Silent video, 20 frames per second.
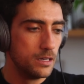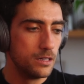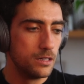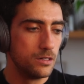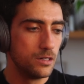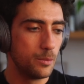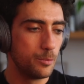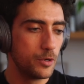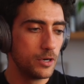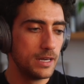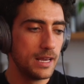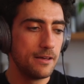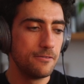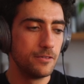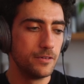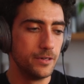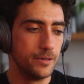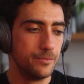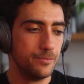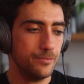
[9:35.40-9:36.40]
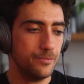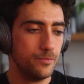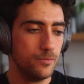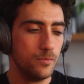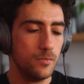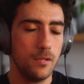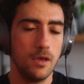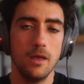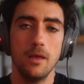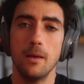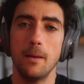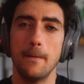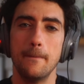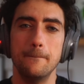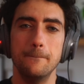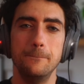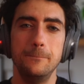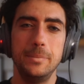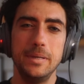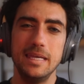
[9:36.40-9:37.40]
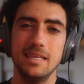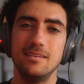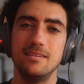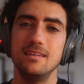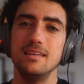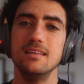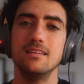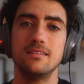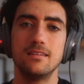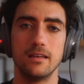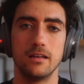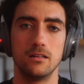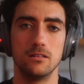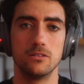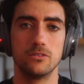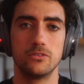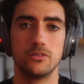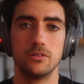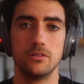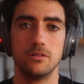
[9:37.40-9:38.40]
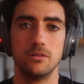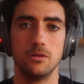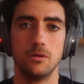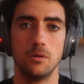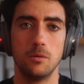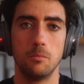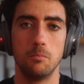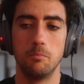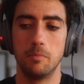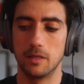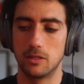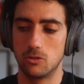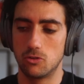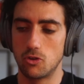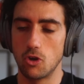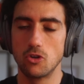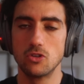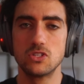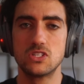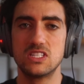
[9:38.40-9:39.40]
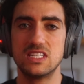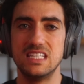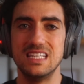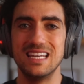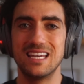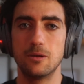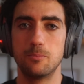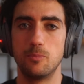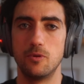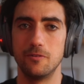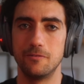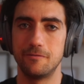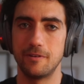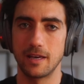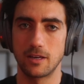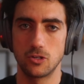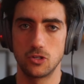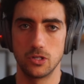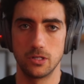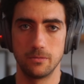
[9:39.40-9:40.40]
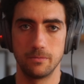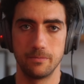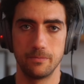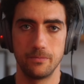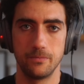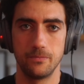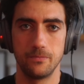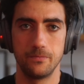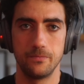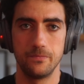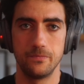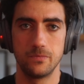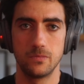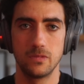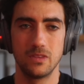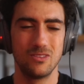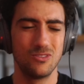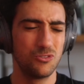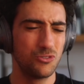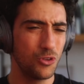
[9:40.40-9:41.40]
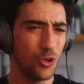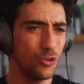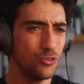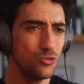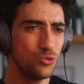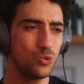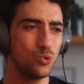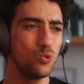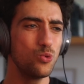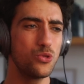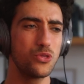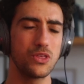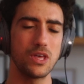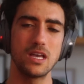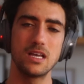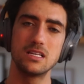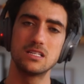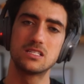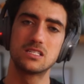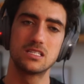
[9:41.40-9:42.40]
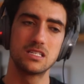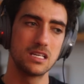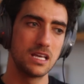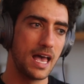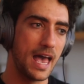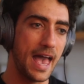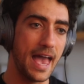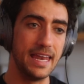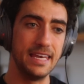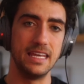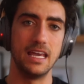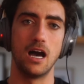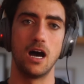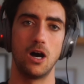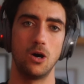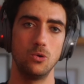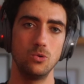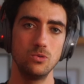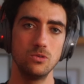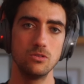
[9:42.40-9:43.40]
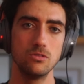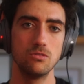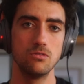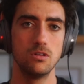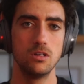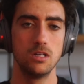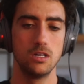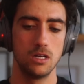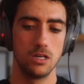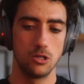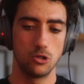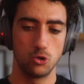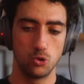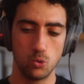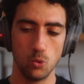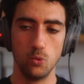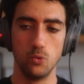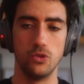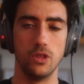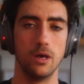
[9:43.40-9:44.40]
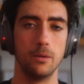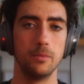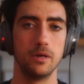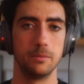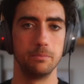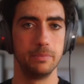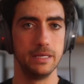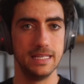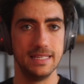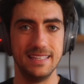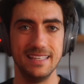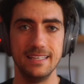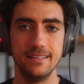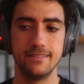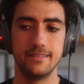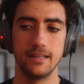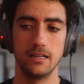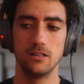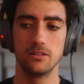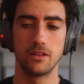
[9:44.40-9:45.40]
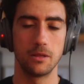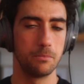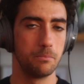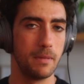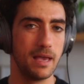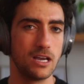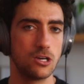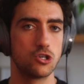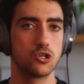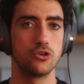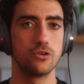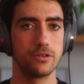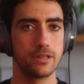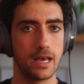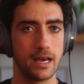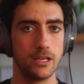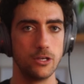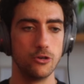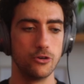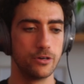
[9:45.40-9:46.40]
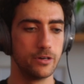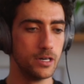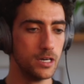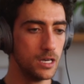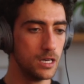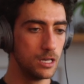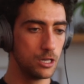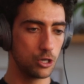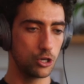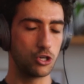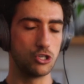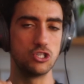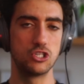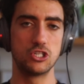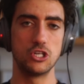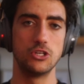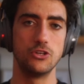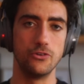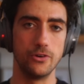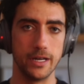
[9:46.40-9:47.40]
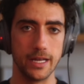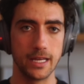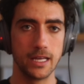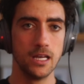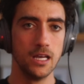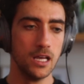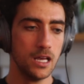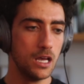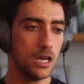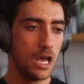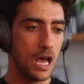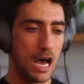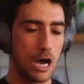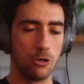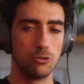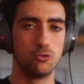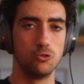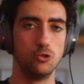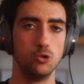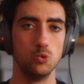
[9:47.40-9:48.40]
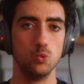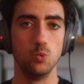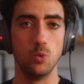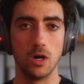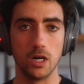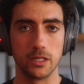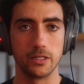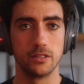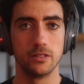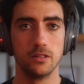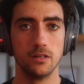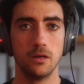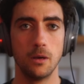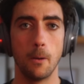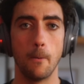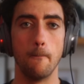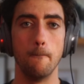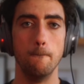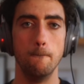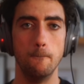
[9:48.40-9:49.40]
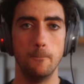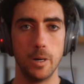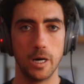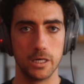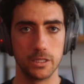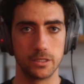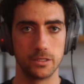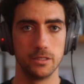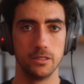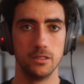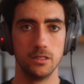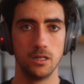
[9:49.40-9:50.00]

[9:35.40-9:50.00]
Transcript: Number 11, be detailed, but don't seek perfection. Don't do things anyhow. Do them and be detailed and make sure that you're considering how to do what. But